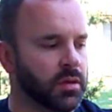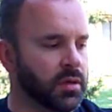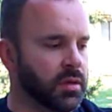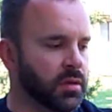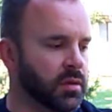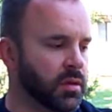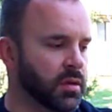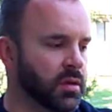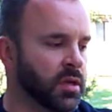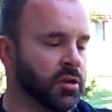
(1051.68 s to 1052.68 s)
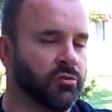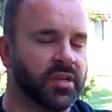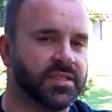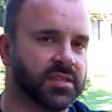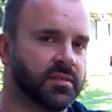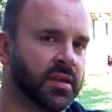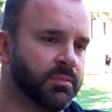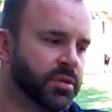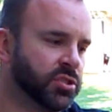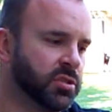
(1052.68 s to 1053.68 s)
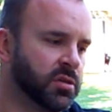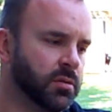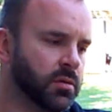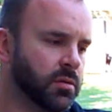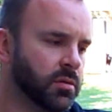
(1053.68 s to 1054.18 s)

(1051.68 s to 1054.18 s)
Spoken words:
and the increased temperature